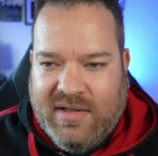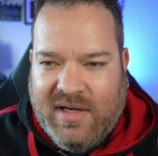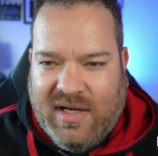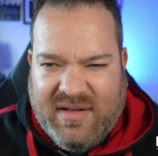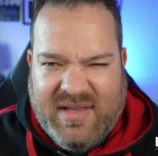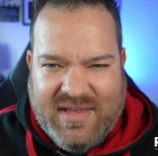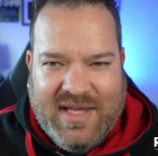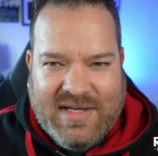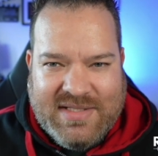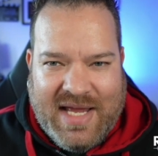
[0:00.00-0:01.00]
And I think the
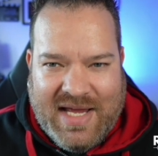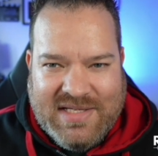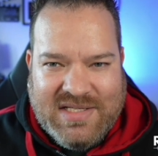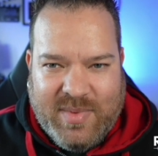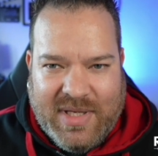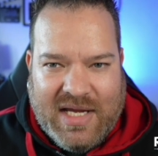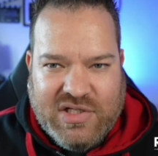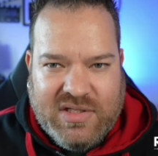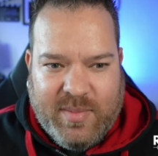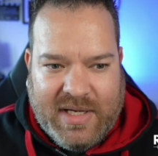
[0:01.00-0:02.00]
answer has to be
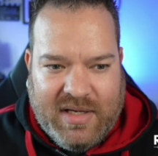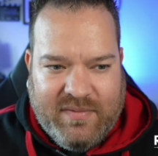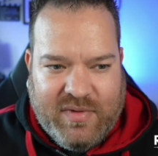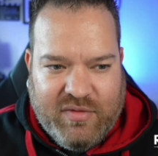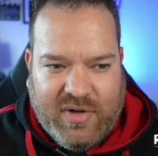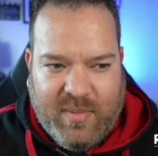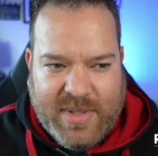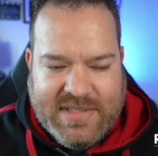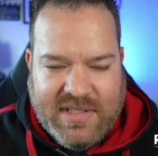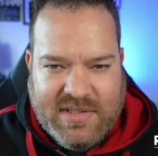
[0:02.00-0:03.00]
cash in the bank if you're running a
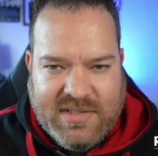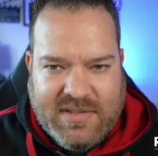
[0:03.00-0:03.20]
business.